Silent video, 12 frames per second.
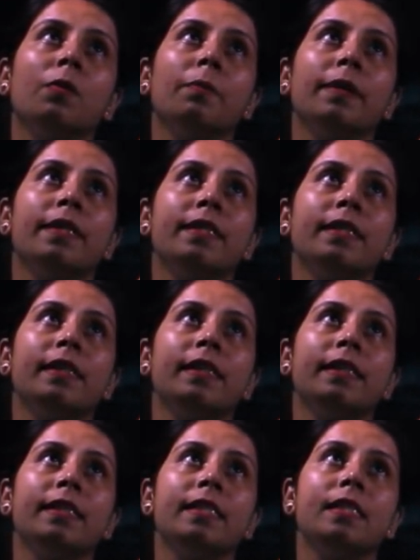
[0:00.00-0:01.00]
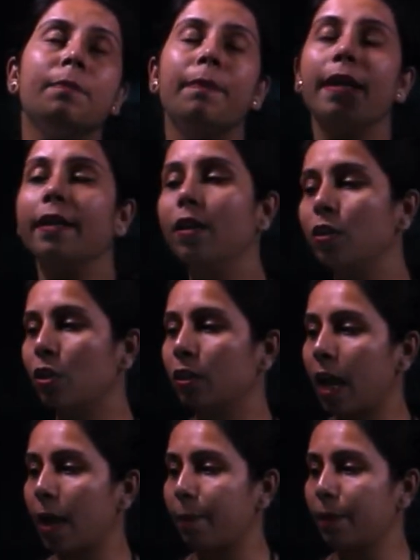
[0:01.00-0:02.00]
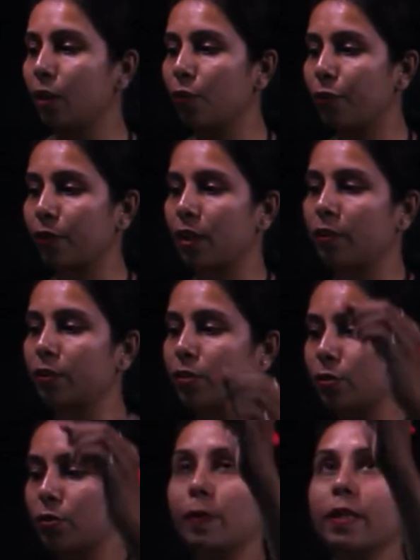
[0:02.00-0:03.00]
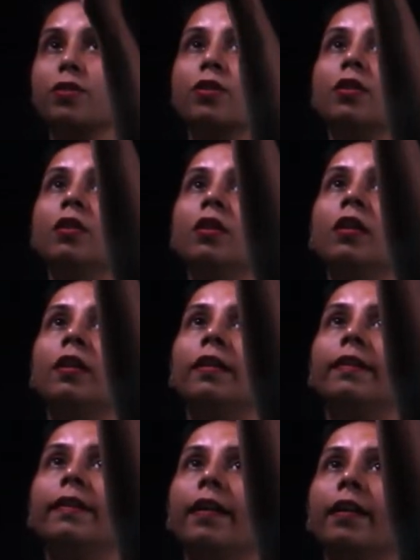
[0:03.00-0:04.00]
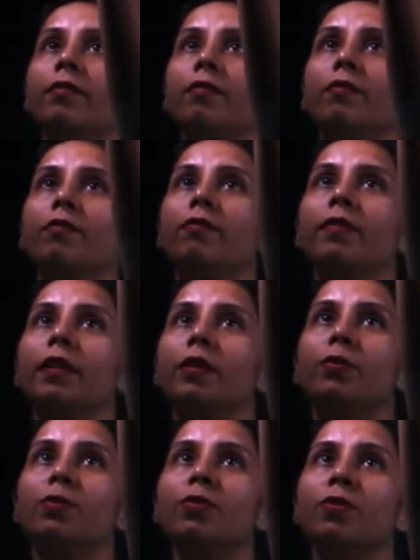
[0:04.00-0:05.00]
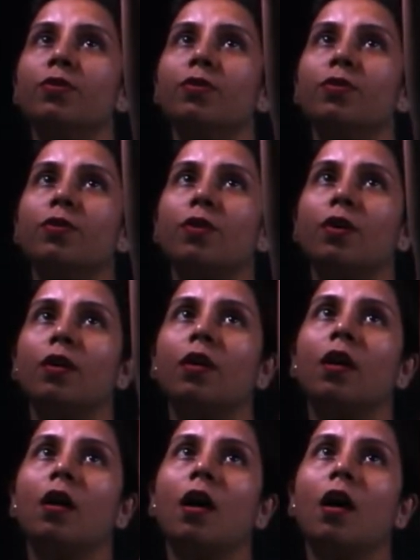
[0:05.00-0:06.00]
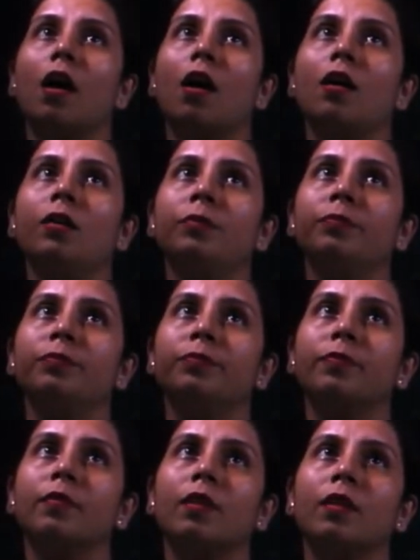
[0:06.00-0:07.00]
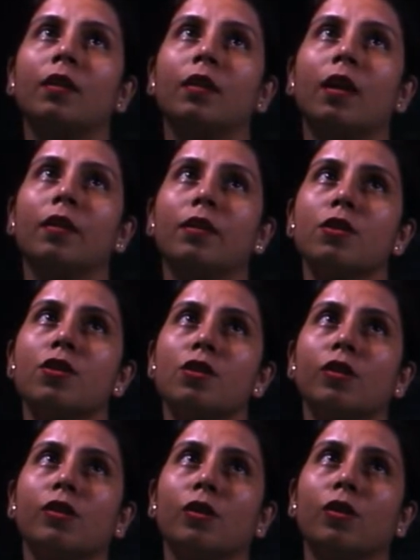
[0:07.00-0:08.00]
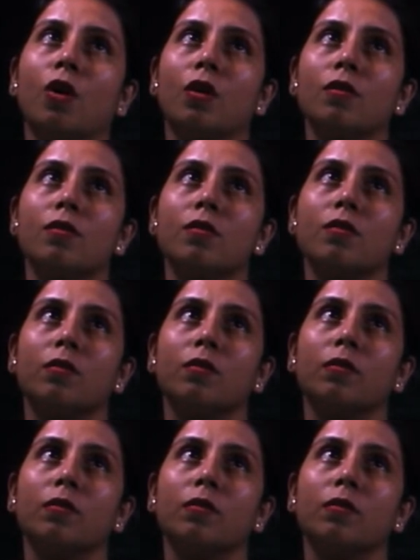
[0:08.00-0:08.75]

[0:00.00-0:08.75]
Basically, it is dependent on happening of another situation. Then we use a conditional clause.